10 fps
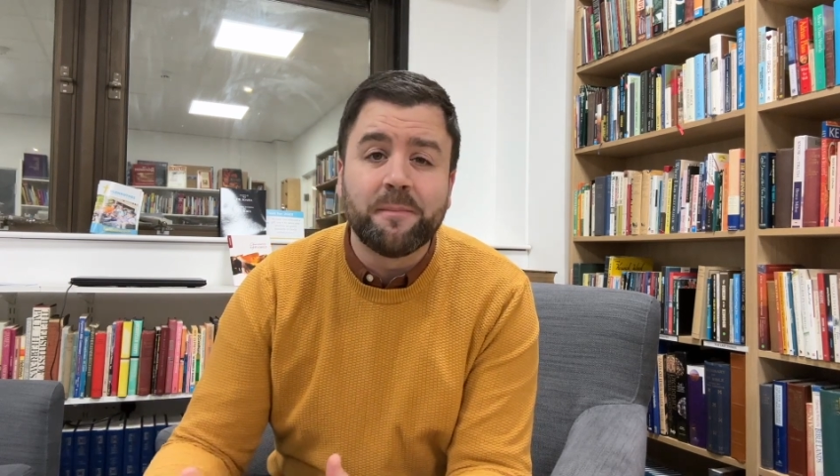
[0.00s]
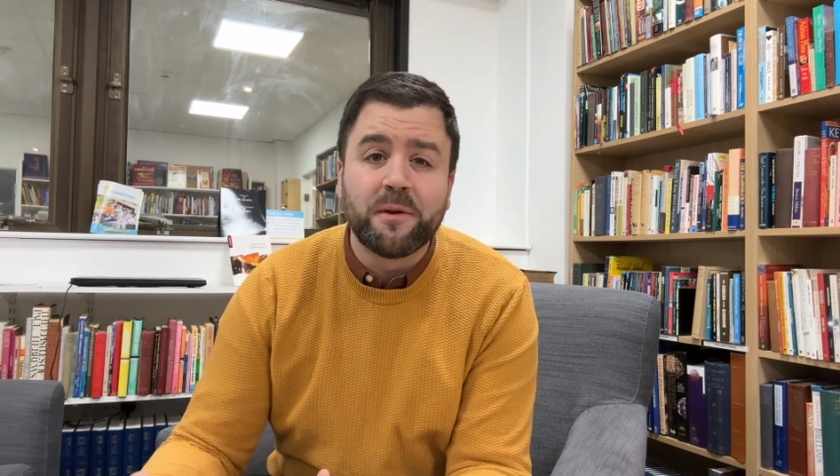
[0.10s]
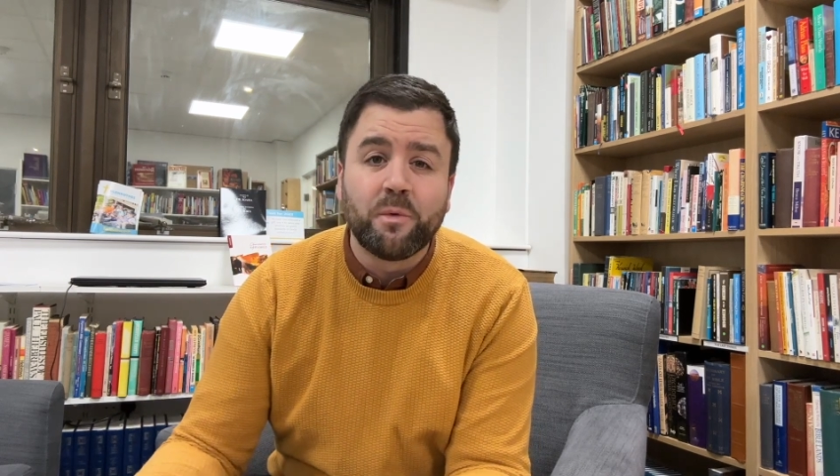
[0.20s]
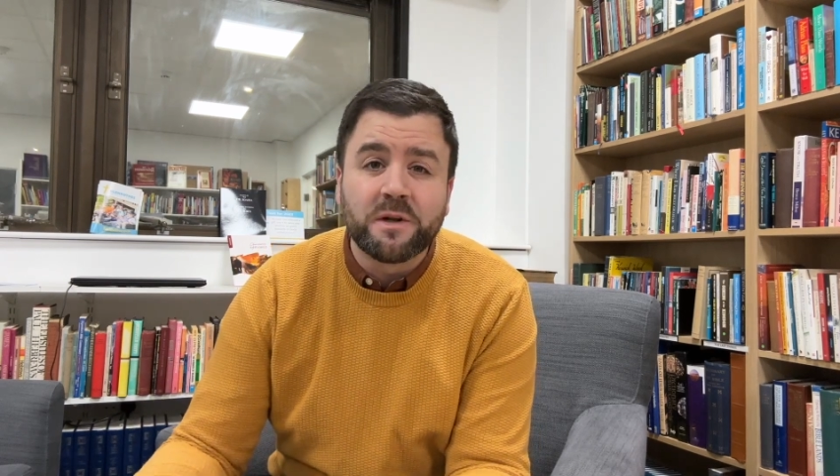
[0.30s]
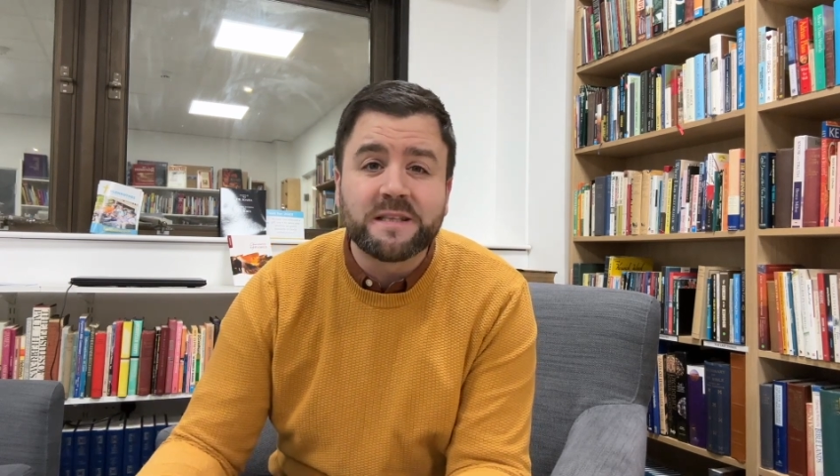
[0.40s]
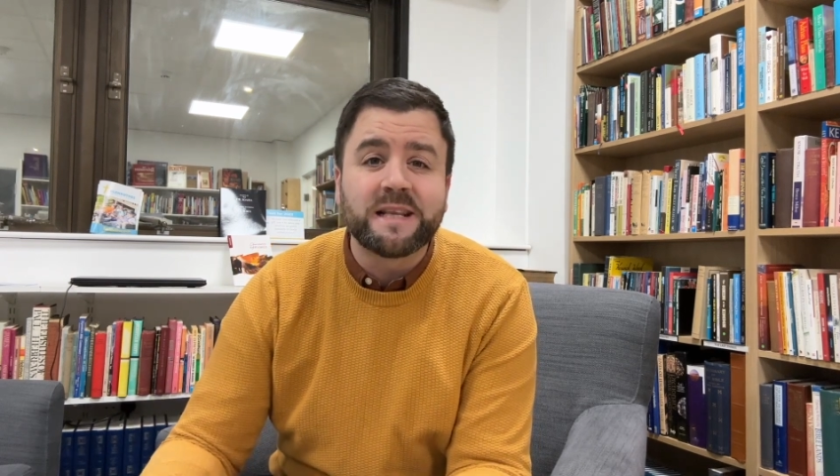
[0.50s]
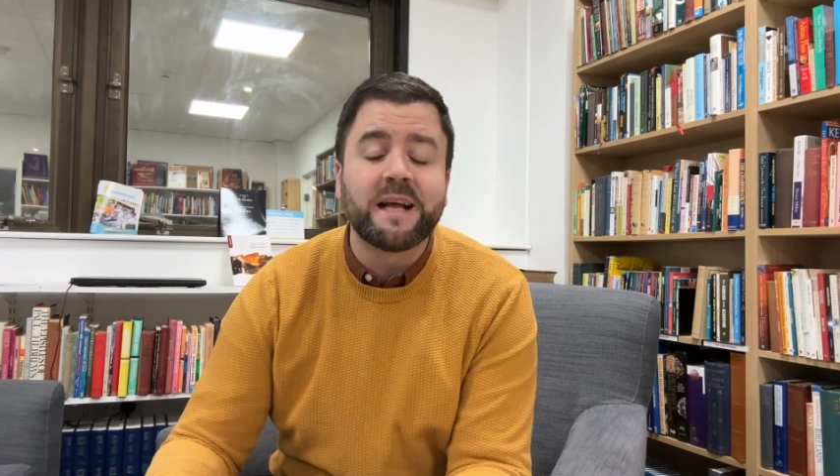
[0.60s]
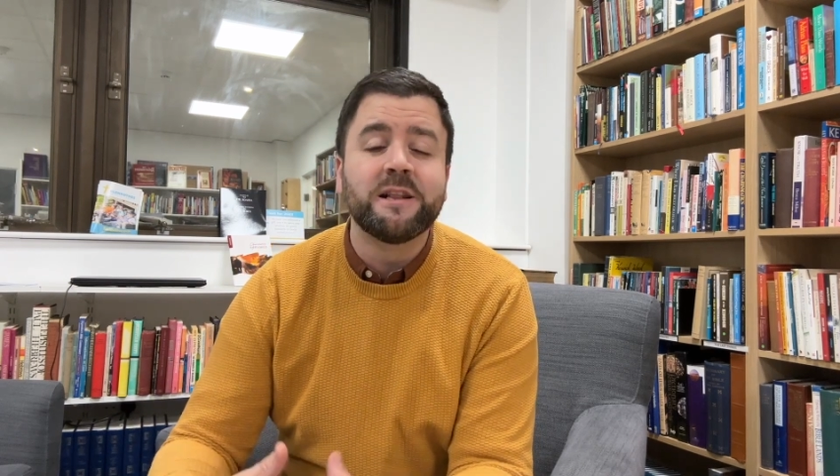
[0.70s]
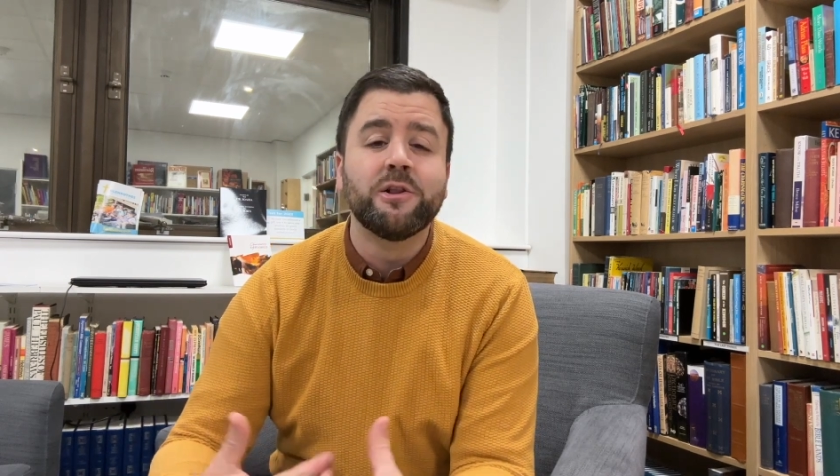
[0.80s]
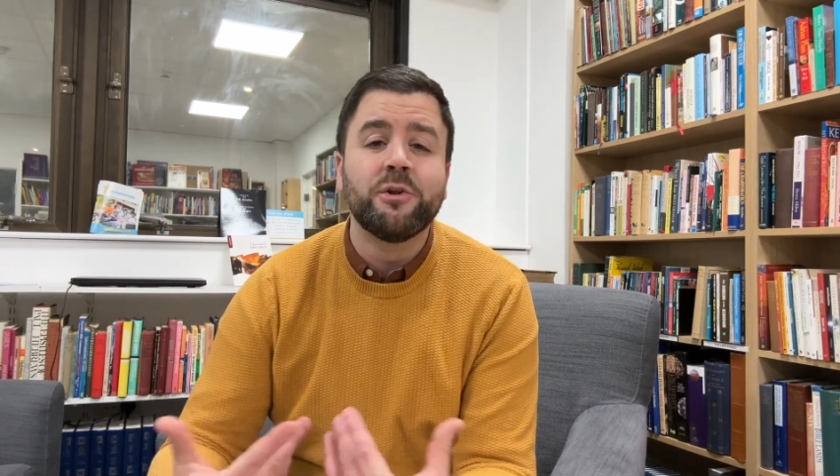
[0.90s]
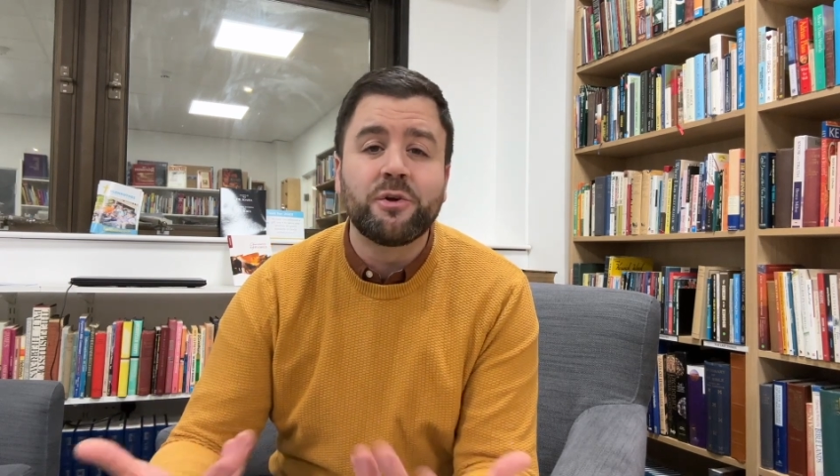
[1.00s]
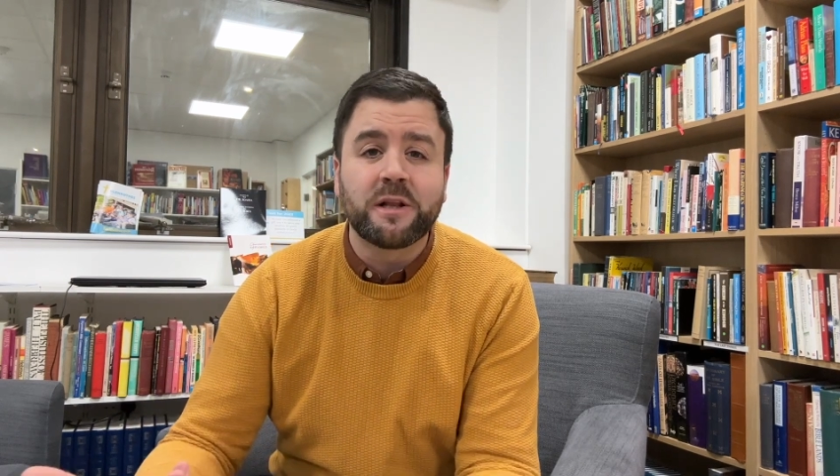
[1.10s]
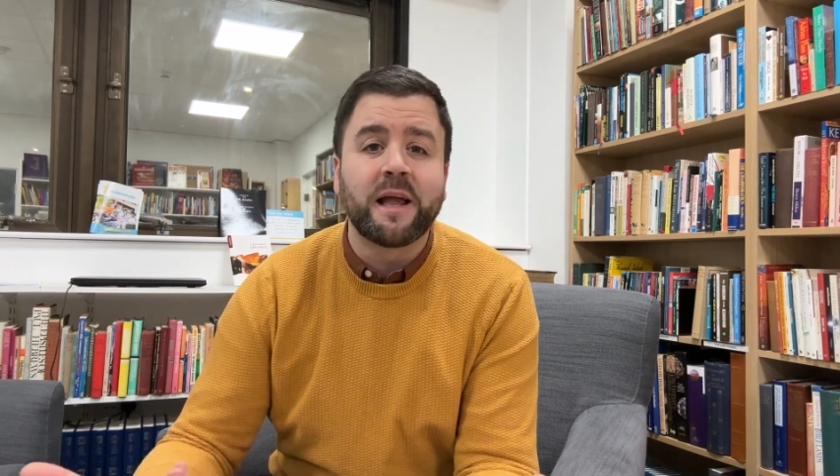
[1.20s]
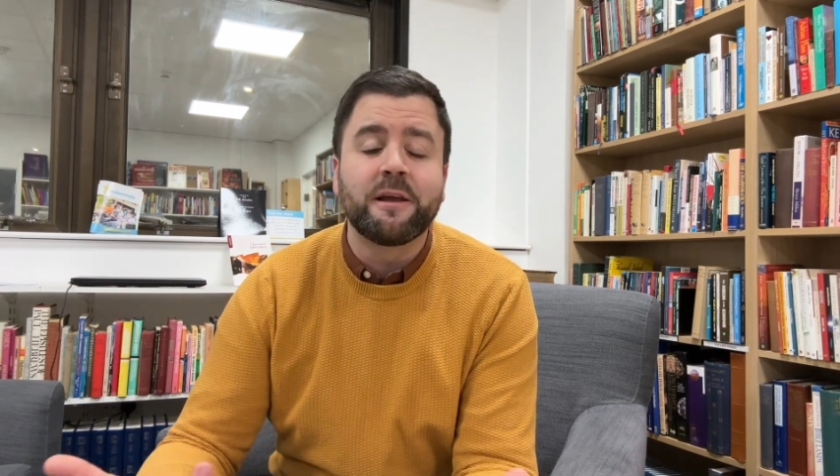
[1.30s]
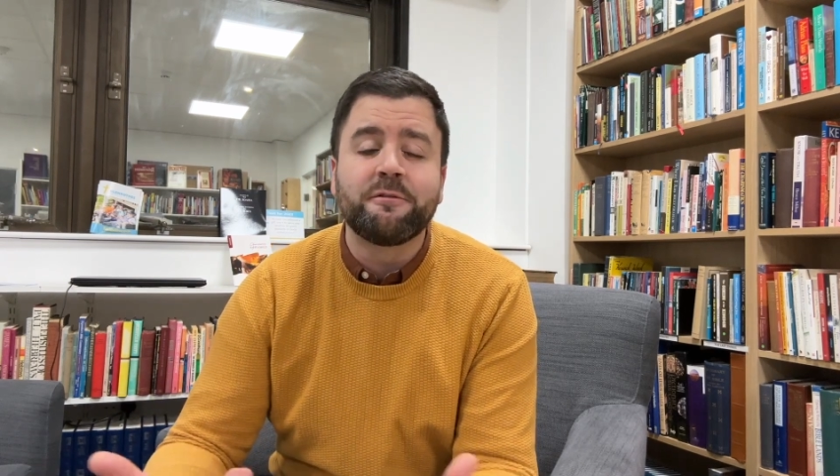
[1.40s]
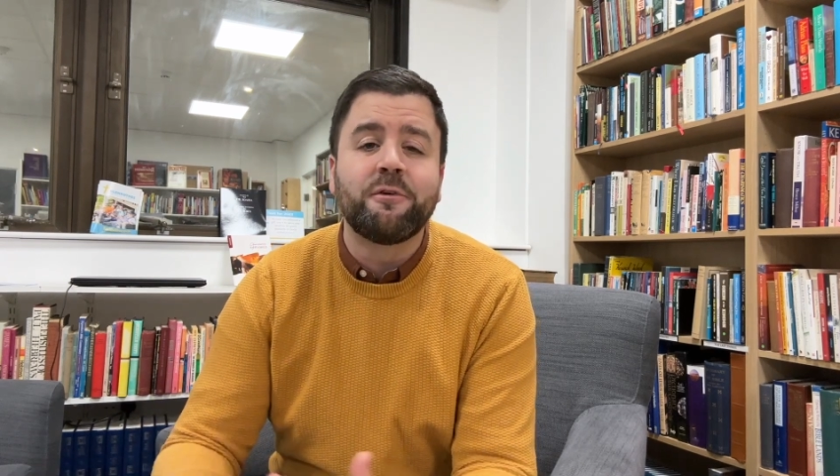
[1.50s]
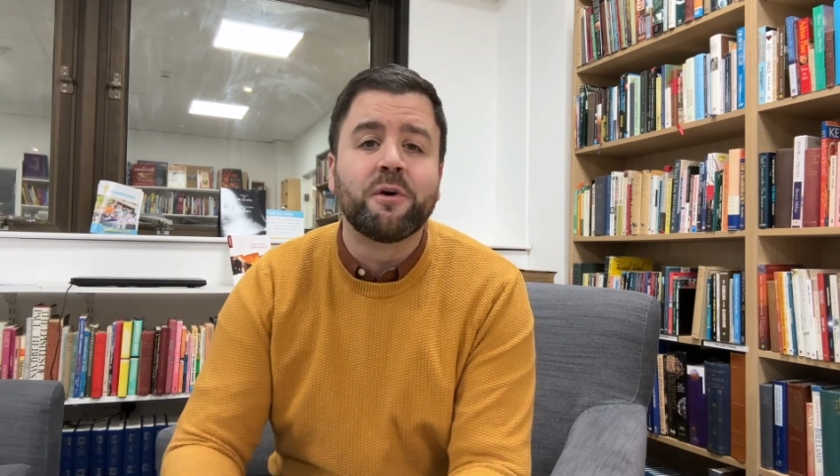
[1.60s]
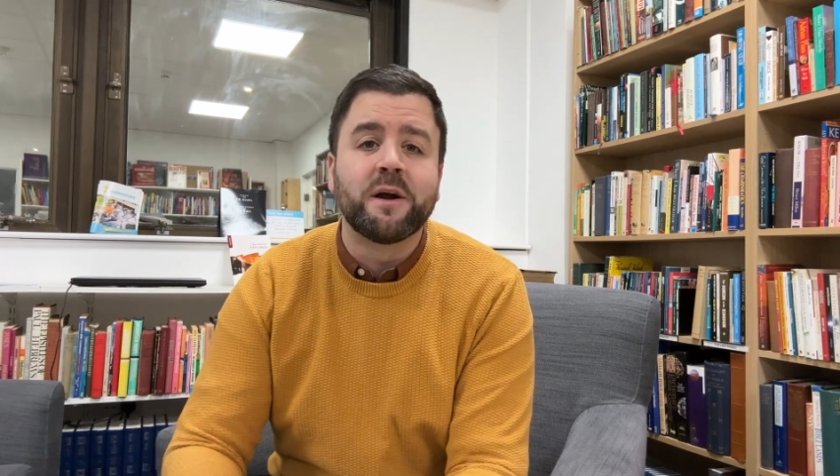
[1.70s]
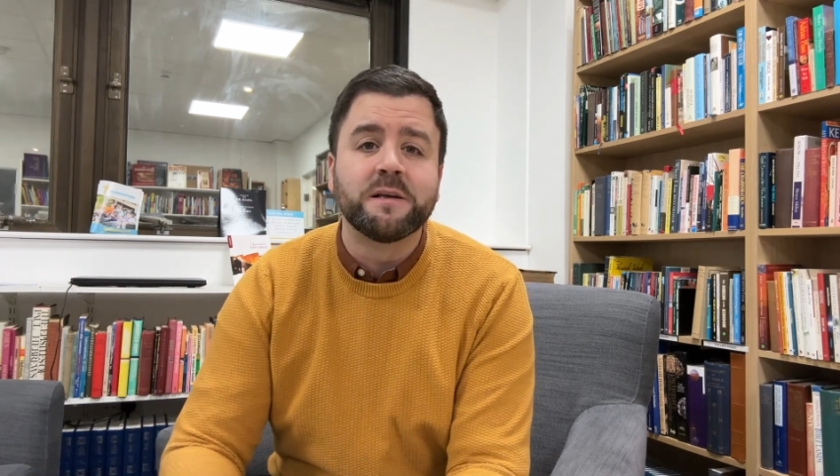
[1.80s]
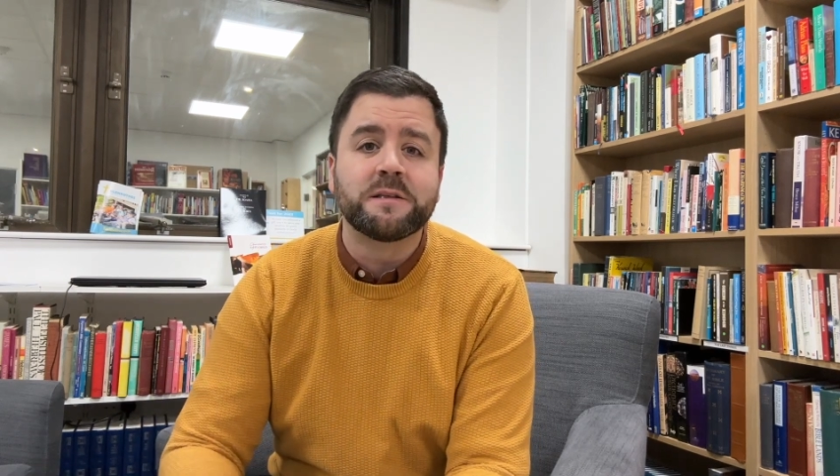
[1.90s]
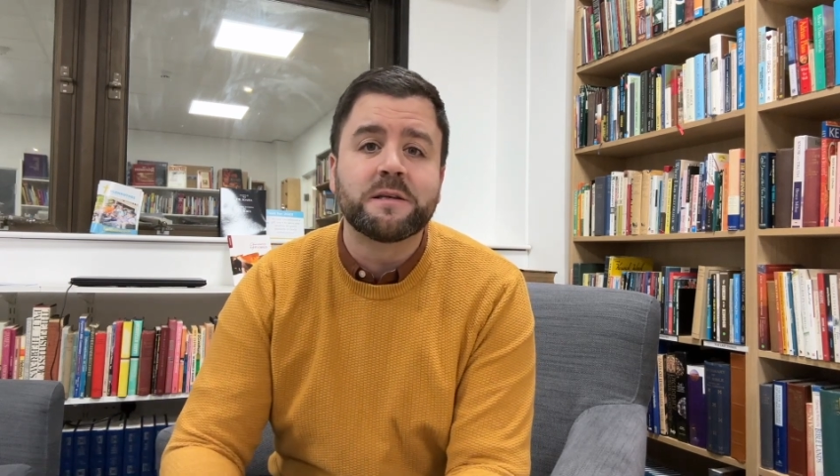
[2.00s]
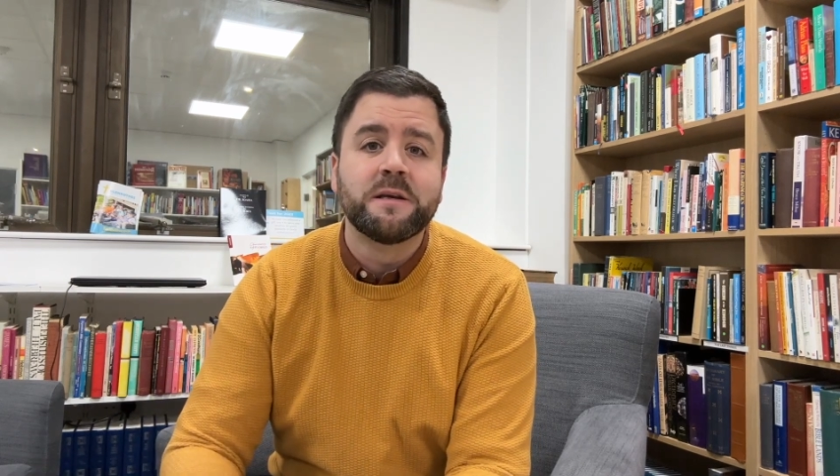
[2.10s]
And what does that look like for us?